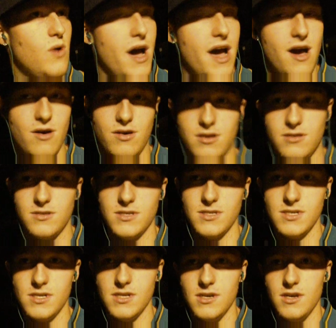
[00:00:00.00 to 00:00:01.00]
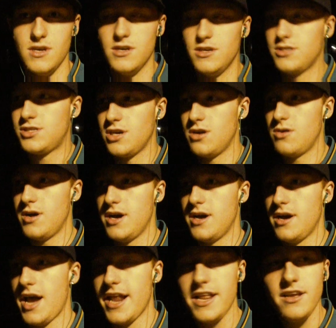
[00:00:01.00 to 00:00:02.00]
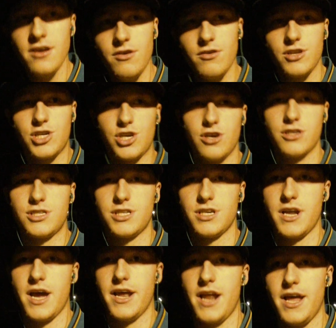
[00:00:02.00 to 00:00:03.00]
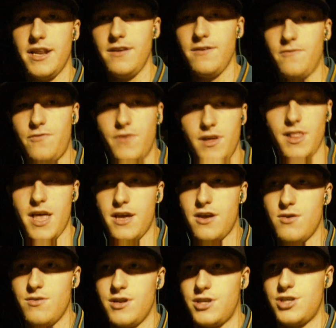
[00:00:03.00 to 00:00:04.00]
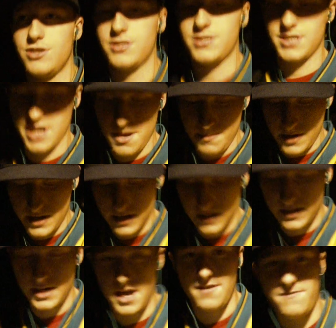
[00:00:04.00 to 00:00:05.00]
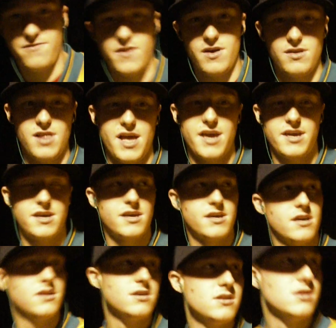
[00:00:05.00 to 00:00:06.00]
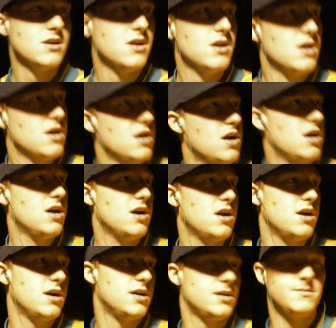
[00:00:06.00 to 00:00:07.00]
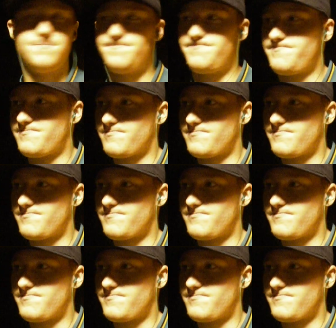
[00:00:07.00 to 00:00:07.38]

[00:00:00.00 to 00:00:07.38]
wow. So, uh, I didn't go to church tonight. I didn't feel like going to church tonight because I felt like, uh,